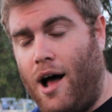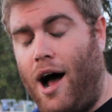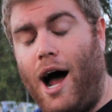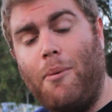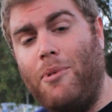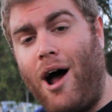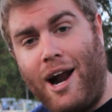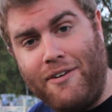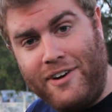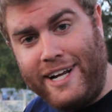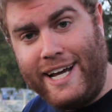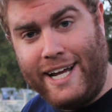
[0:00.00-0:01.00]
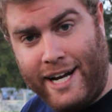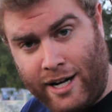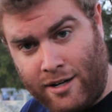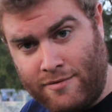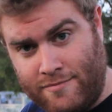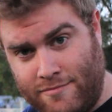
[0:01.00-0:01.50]
I'm not even
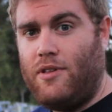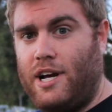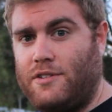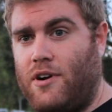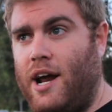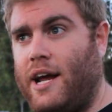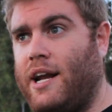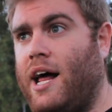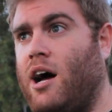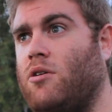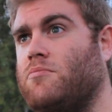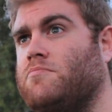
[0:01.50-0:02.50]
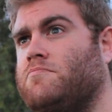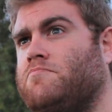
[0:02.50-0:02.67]
kidding. So thanks for hanging out.